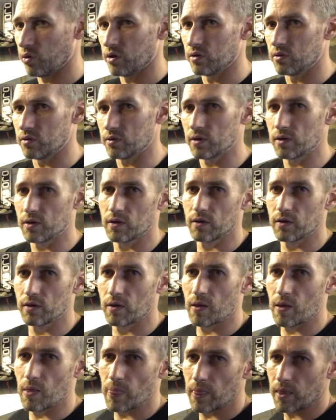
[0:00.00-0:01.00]
wheel
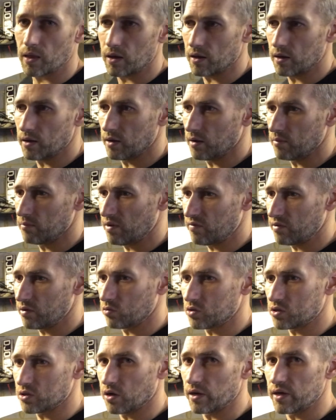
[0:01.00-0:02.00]
and have a
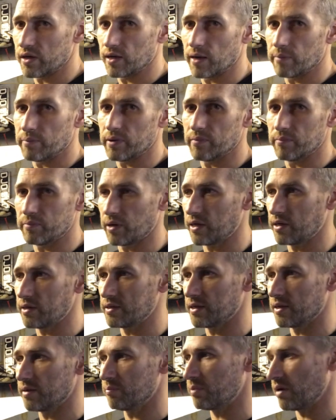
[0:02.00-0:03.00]
little tidy up and
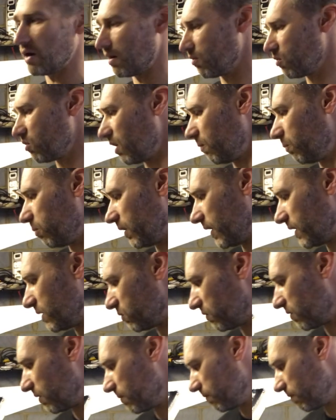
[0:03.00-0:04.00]
paint it. But I'm quite
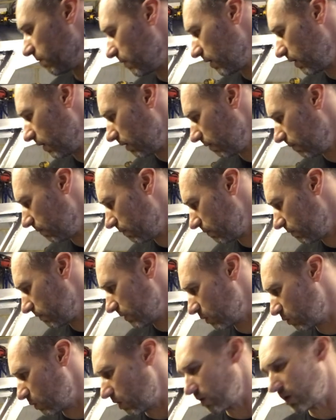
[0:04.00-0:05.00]
pleased with them.
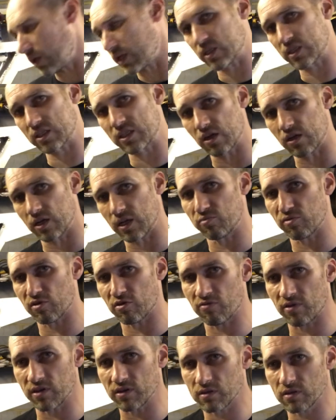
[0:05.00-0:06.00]
Welding has certainly
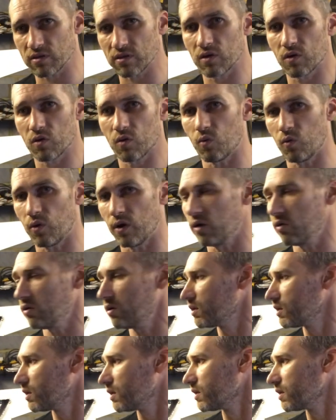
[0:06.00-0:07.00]
progressed well.